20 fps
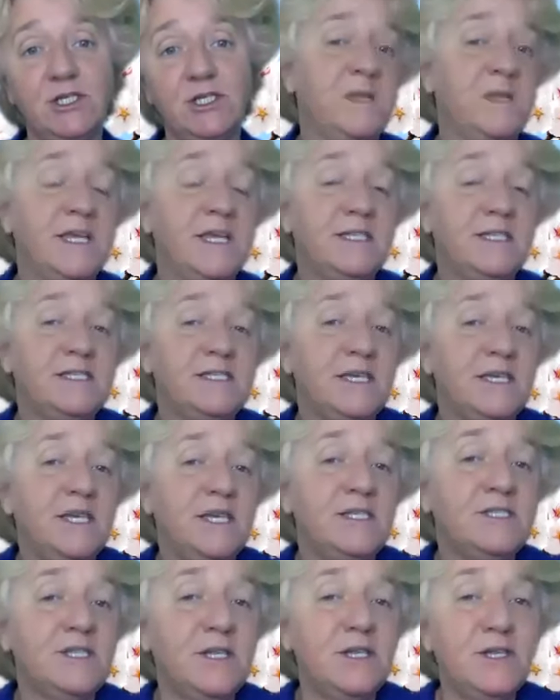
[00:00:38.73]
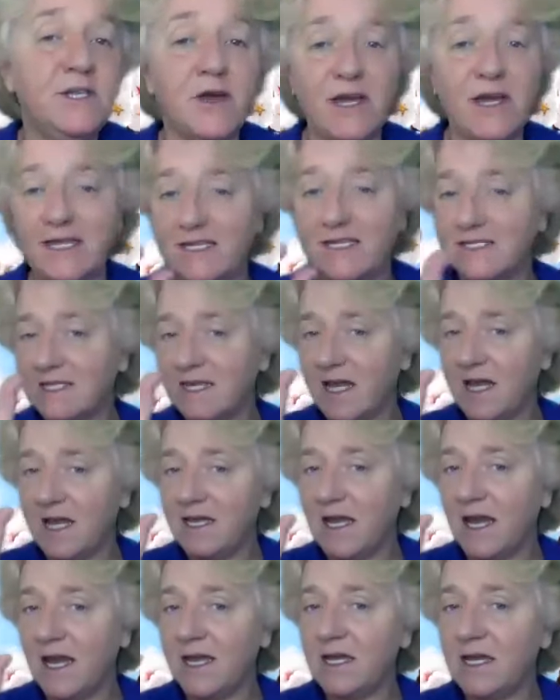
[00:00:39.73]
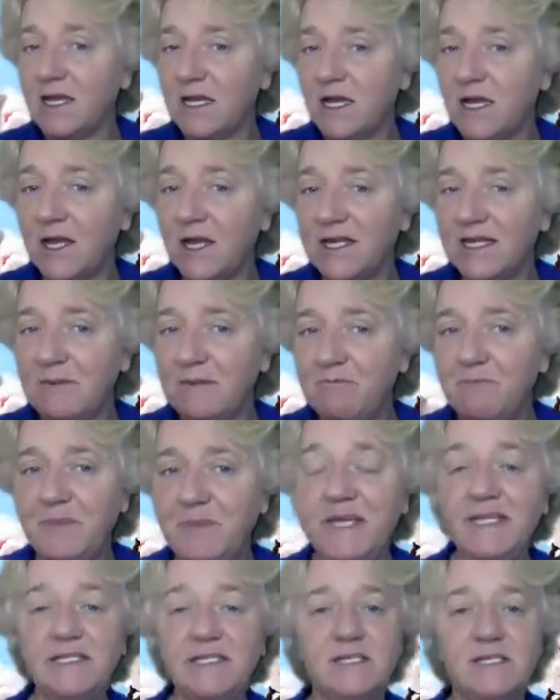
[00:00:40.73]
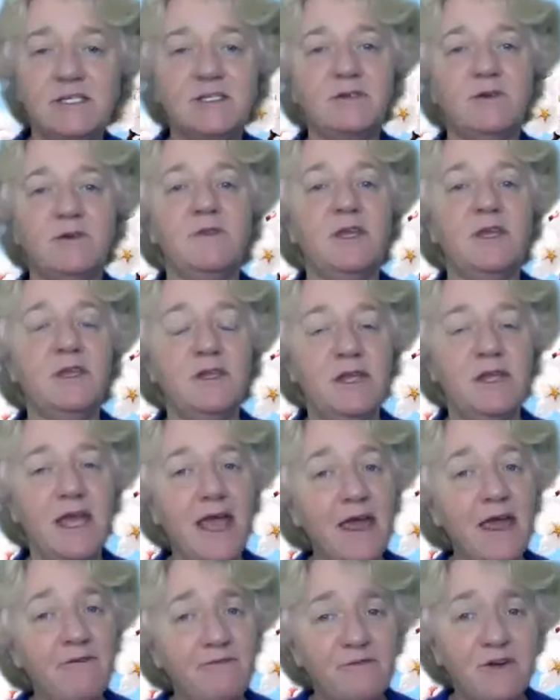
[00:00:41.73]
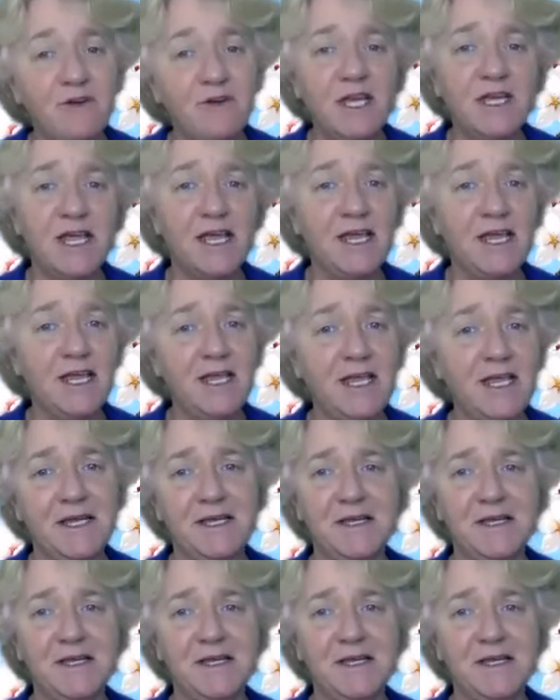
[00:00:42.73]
It's a nugget. I cut it in pieces so that every day,